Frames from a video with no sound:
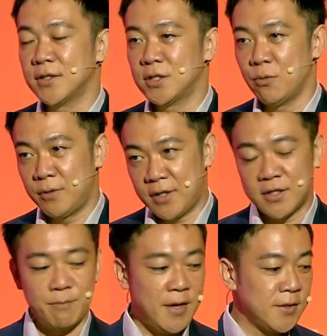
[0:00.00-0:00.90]
So
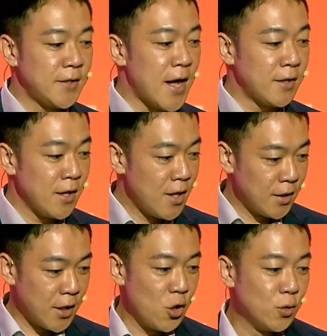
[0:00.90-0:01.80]
this means that
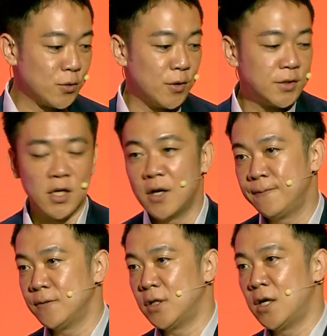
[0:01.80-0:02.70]
the users of
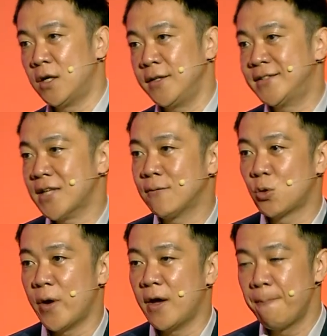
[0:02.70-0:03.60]
this
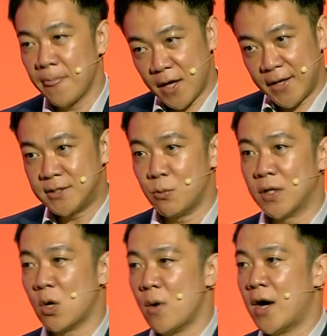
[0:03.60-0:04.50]
software is more
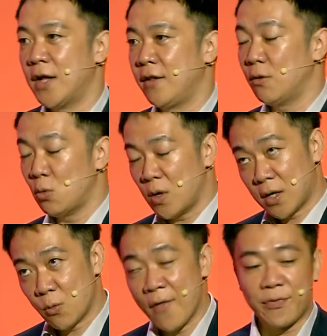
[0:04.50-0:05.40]
than
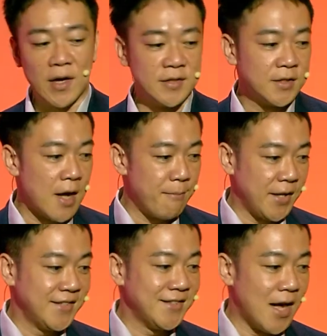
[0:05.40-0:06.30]
1,000
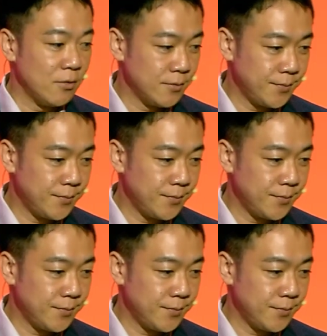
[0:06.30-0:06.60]
companies now.